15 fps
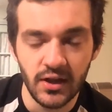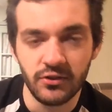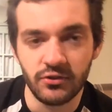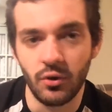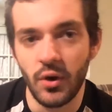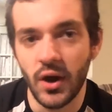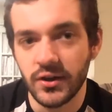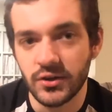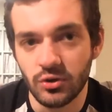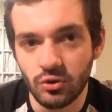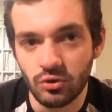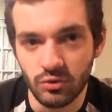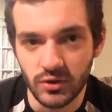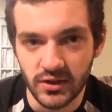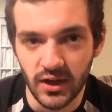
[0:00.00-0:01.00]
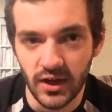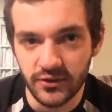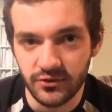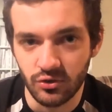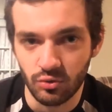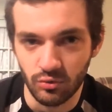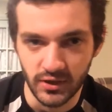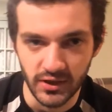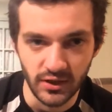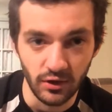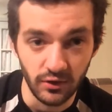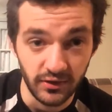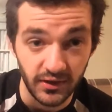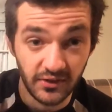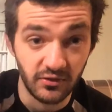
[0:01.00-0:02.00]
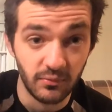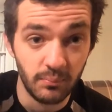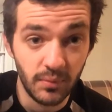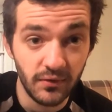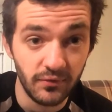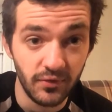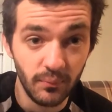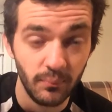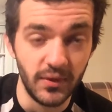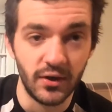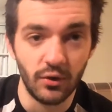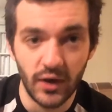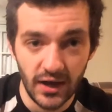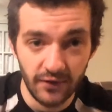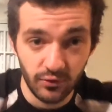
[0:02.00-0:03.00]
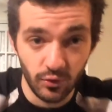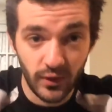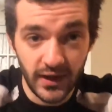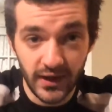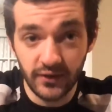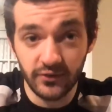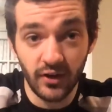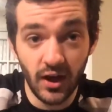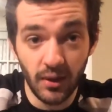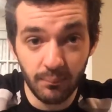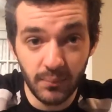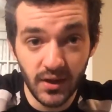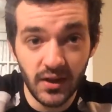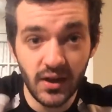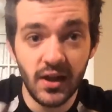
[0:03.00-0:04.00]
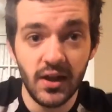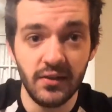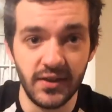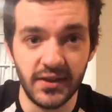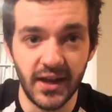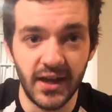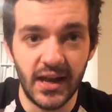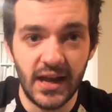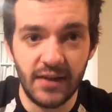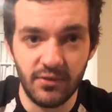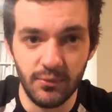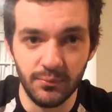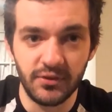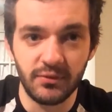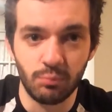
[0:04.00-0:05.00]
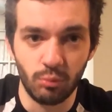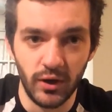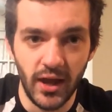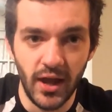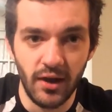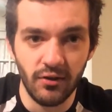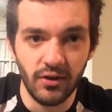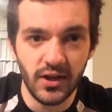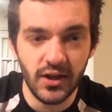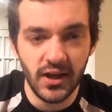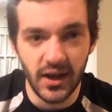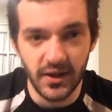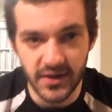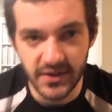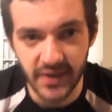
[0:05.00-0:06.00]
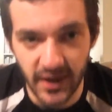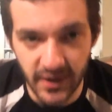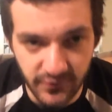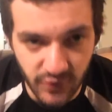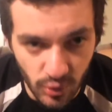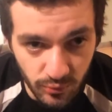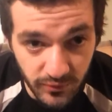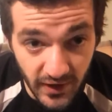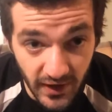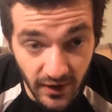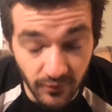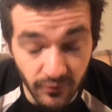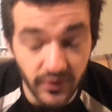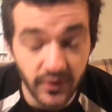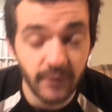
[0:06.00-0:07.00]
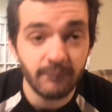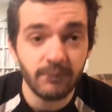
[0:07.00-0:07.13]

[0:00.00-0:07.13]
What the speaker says: So they're not usually concentrating on things above them. They don't have their hands up. They kind of have them spread out, and they kind of go down.